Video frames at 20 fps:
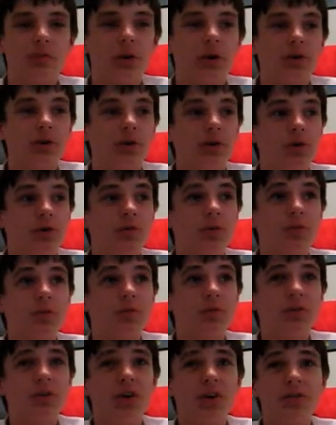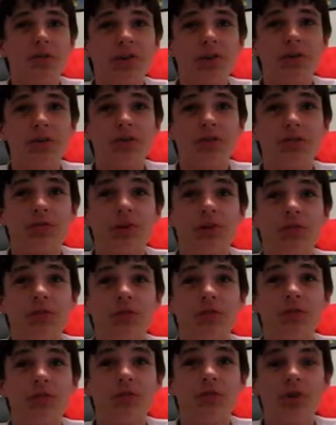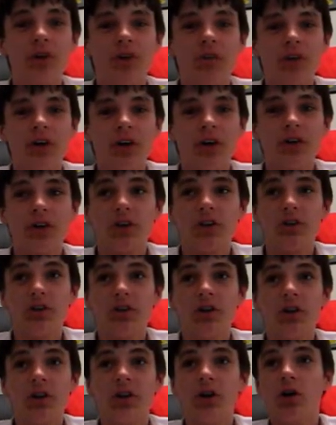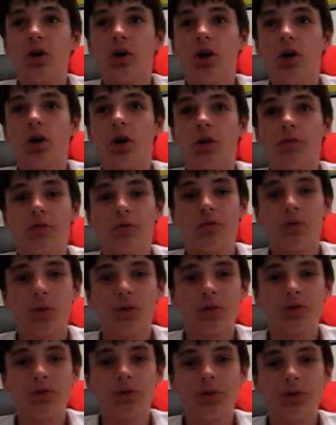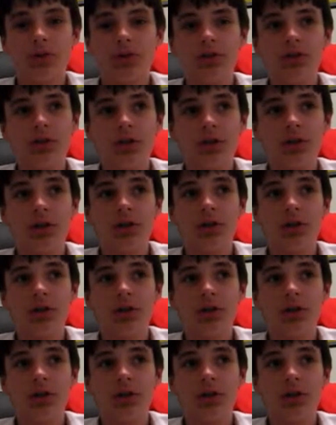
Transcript: But I think during the film he will figure out there's other Force wheelers.